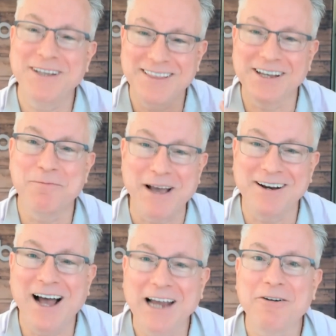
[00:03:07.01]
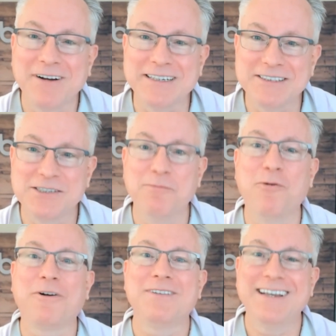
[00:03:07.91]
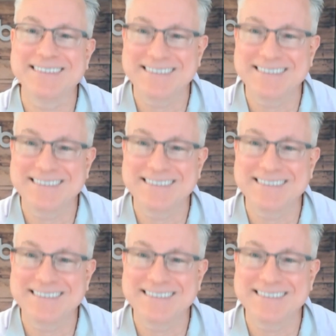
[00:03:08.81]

think about hiring some more like